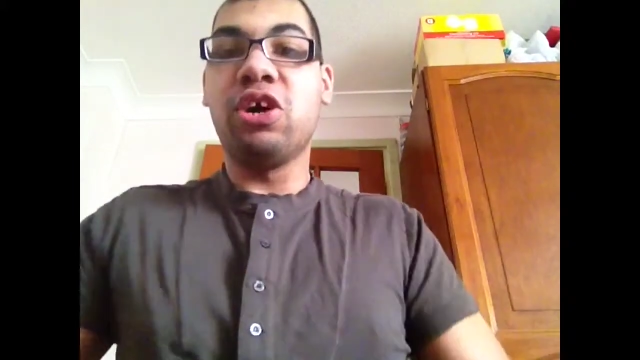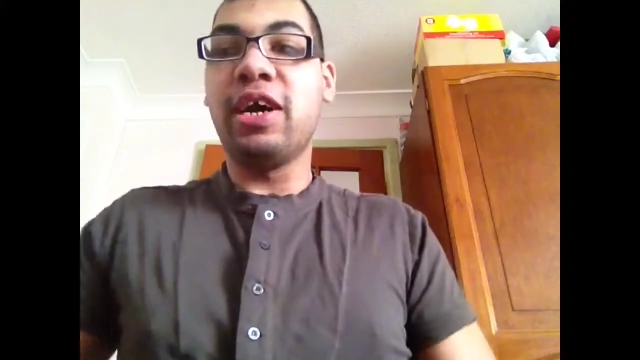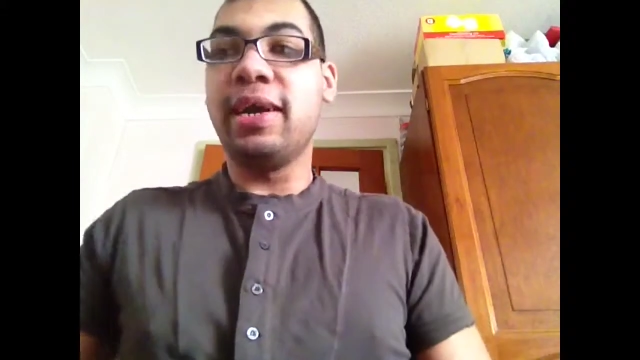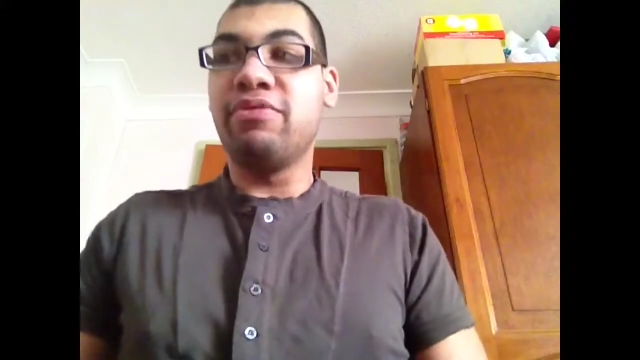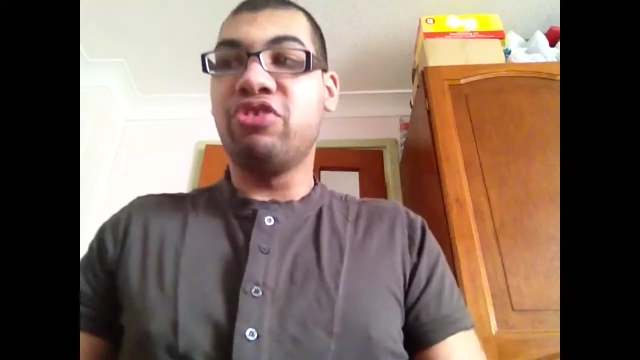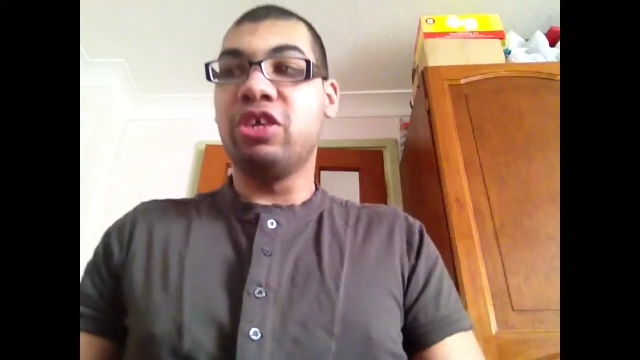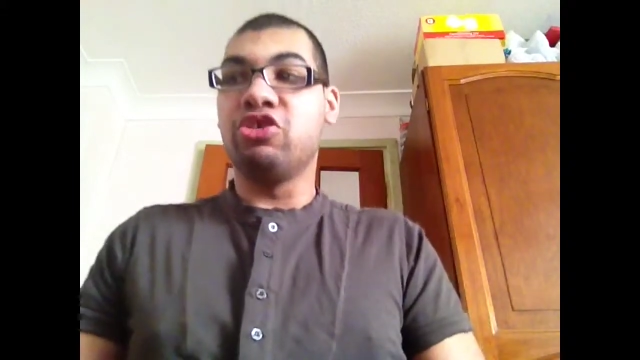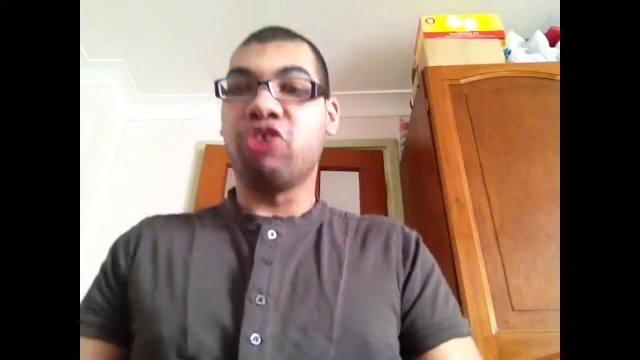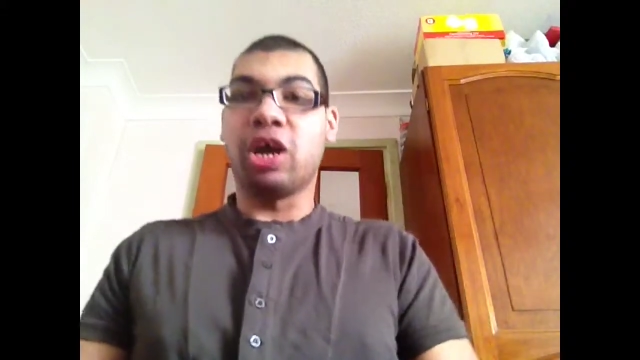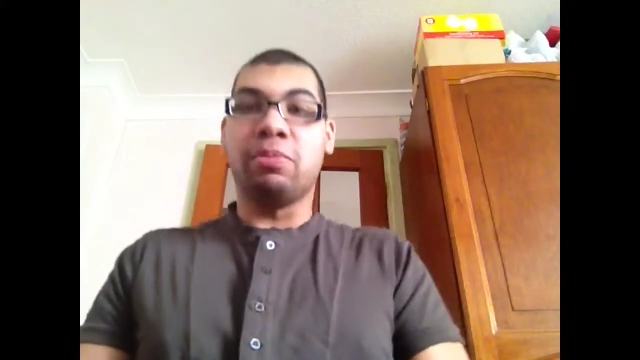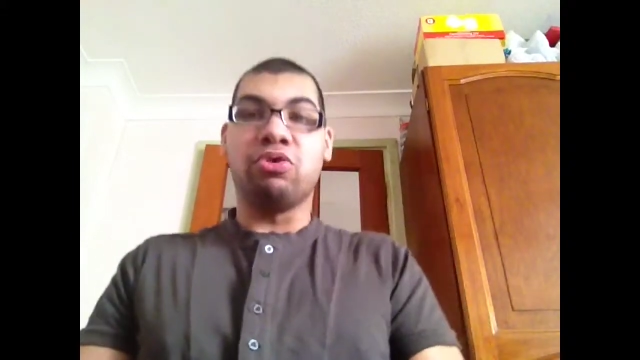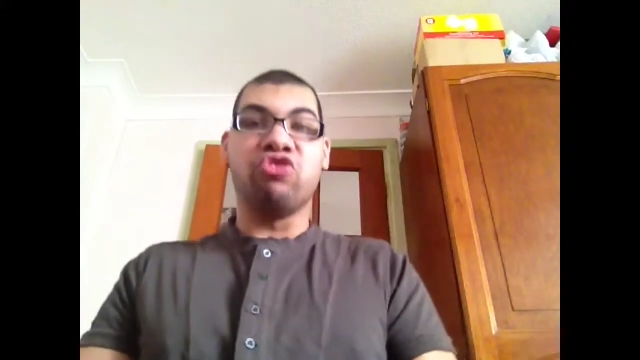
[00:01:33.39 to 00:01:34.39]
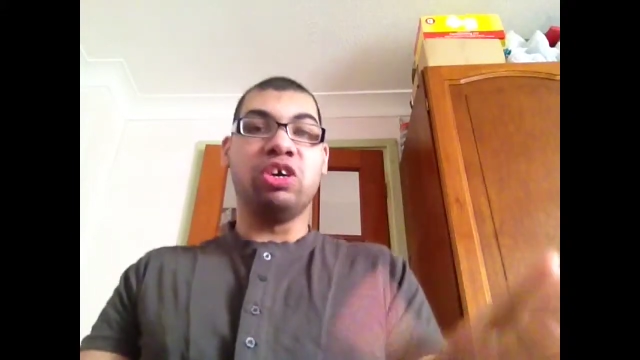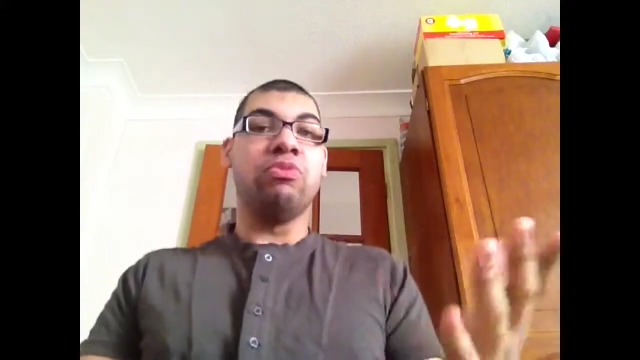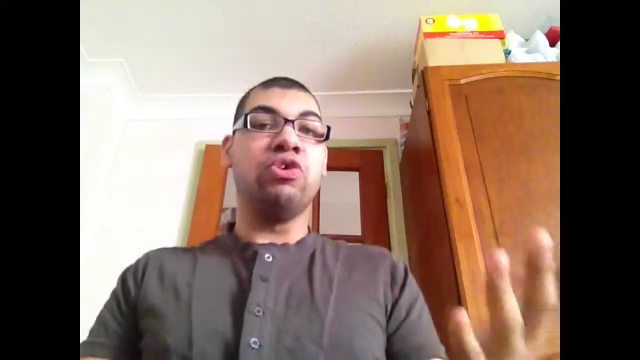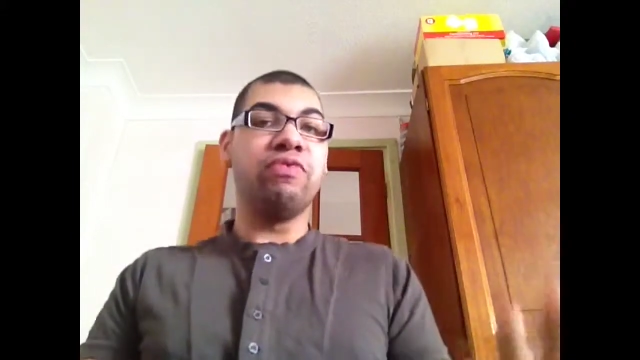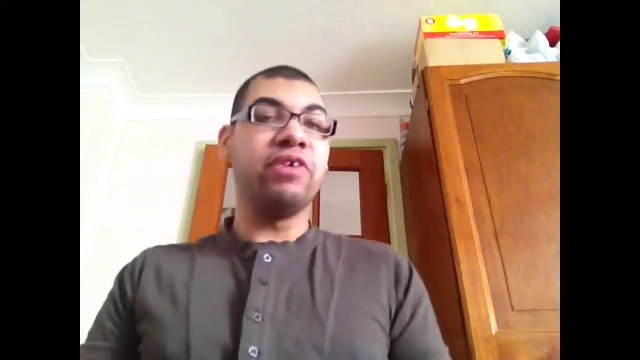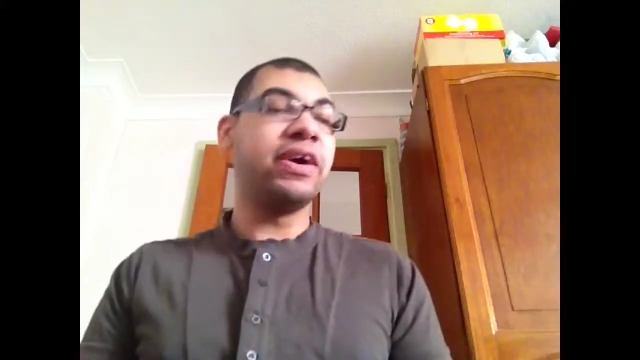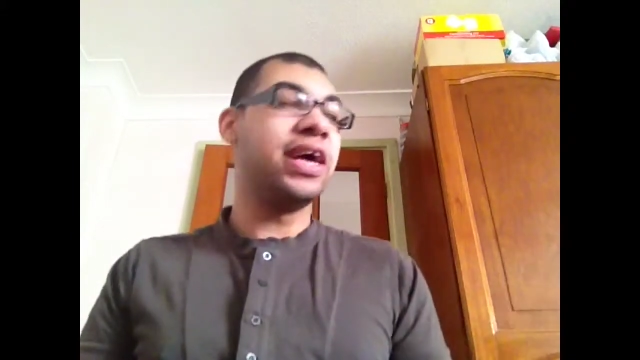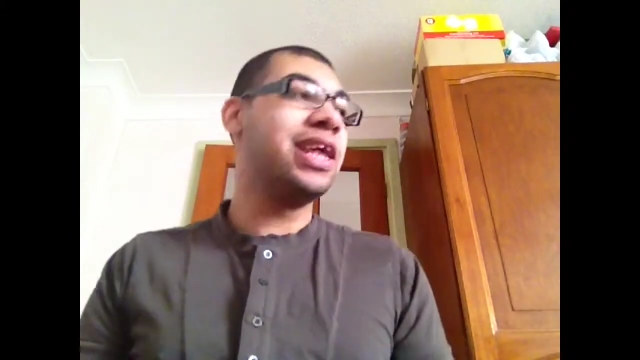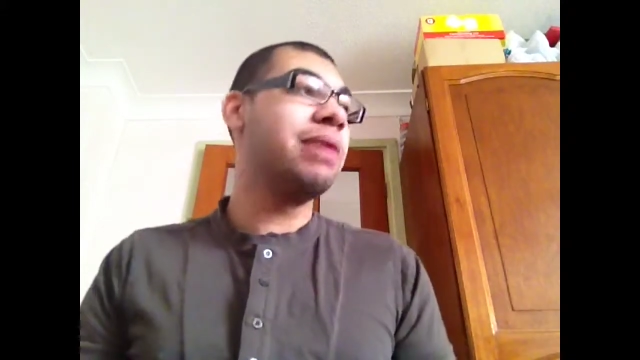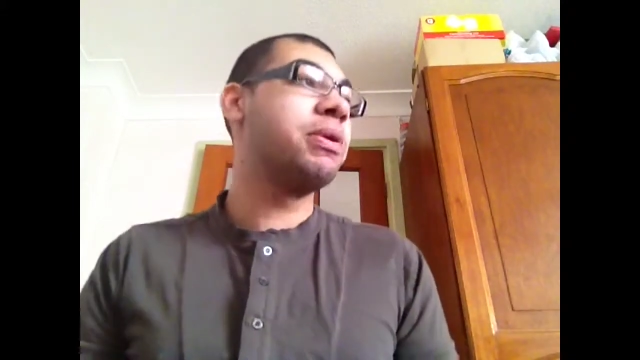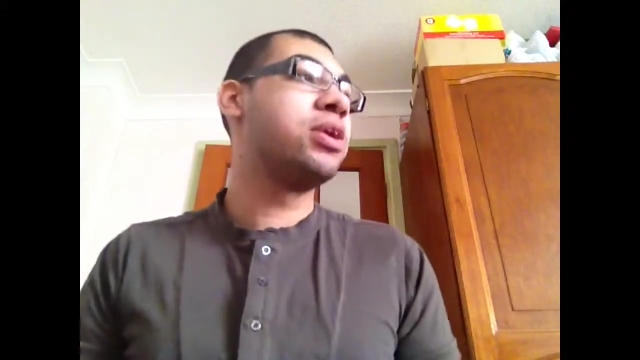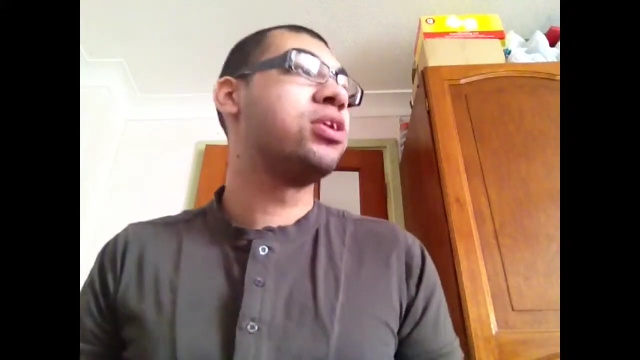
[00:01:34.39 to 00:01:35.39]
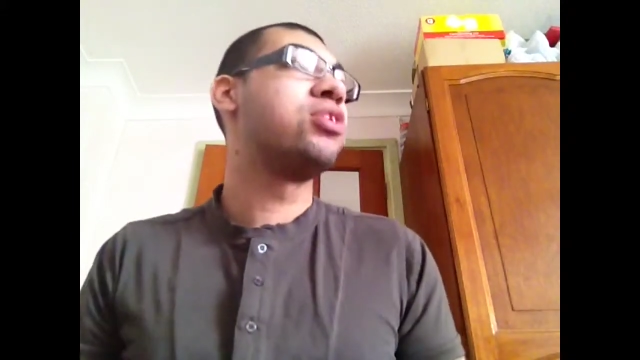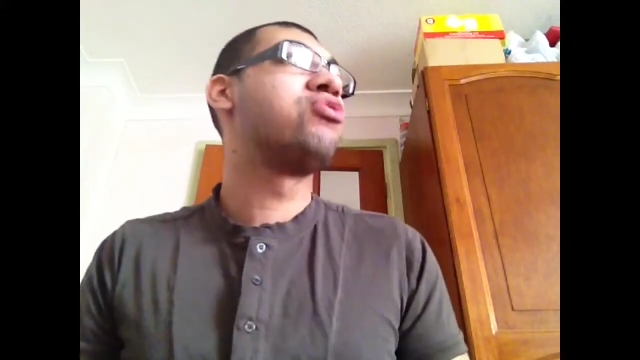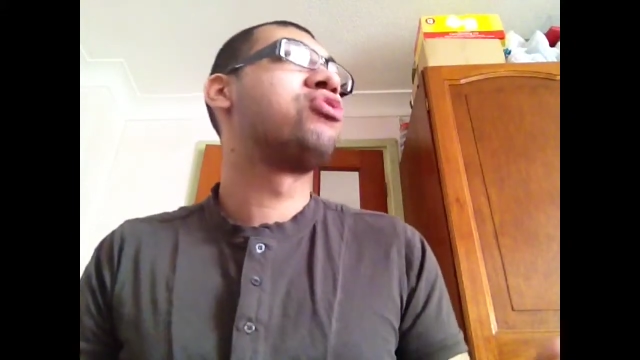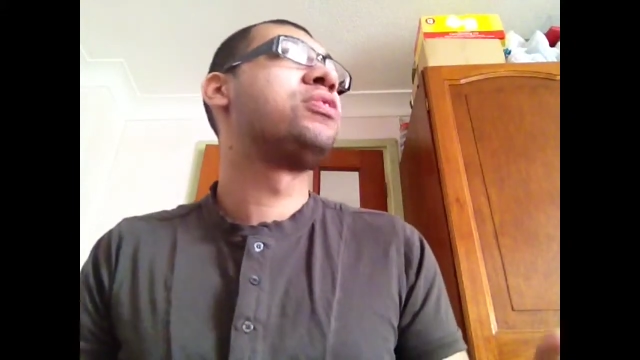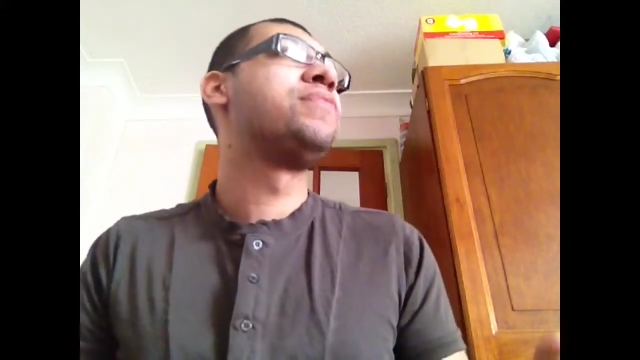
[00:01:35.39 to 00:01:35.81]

I'd never seen a Dragon Ball Z movie really, because